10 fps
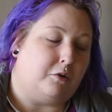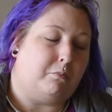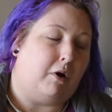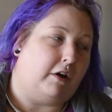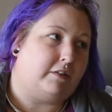
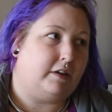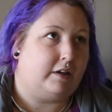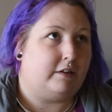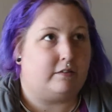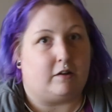
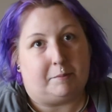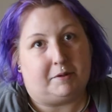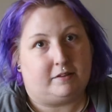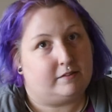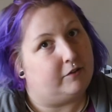pausing and stopping
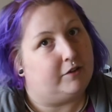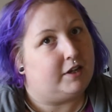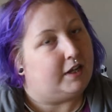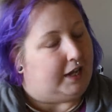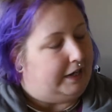and starting
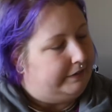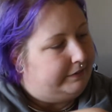again.